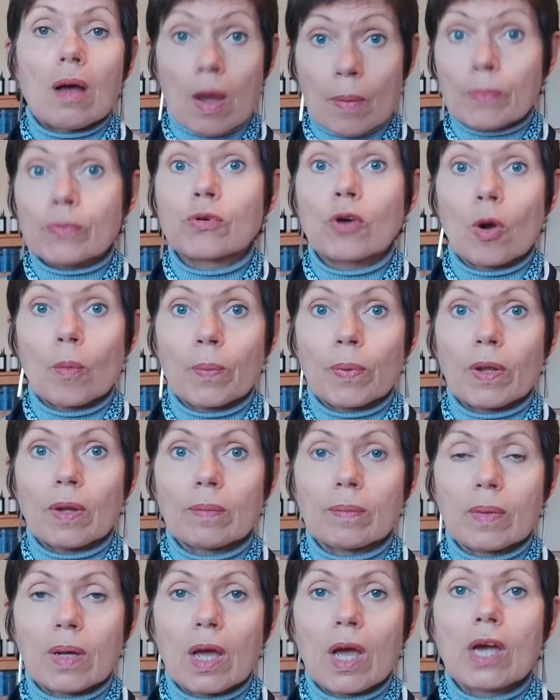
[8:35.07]
a
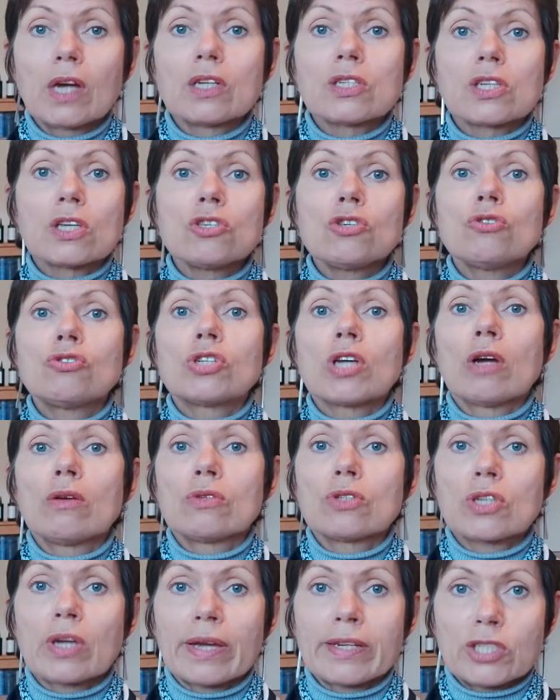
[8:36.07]
problem. So you
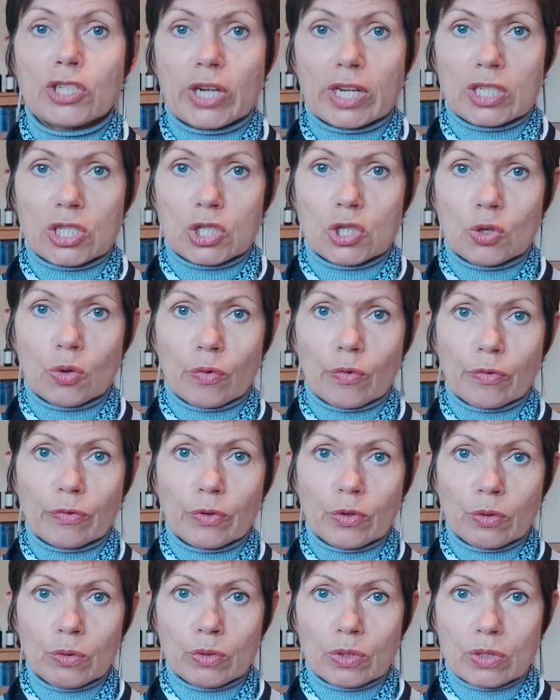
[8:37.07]
don't digest your
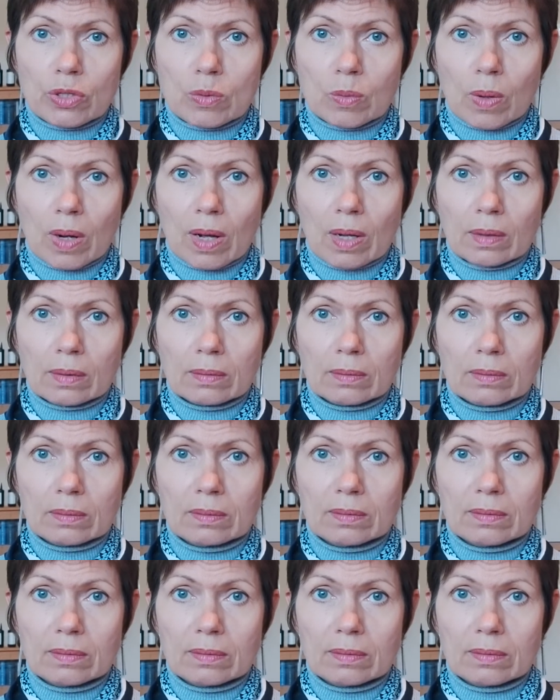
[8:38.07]
food as well.